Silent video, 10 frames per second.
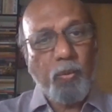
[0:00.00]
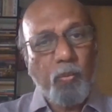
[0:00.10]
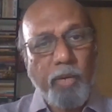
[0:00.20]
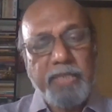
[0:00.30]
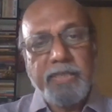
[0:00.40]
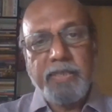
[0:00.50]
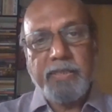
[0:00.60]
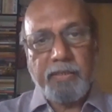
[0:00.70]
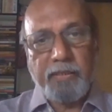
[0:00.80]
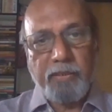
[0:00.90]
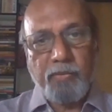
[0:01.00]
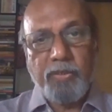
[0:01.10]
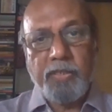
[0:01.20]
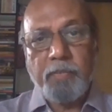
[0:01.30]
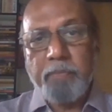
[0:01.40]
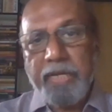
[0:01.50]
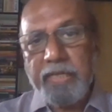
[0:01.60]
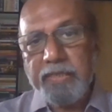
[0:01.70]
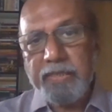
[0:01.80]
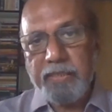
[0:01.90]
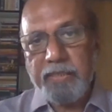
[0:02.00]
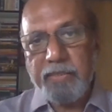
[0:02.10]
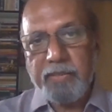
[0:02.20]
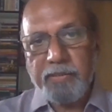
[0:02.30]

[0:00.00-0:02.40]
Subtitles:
that YCC was a panacea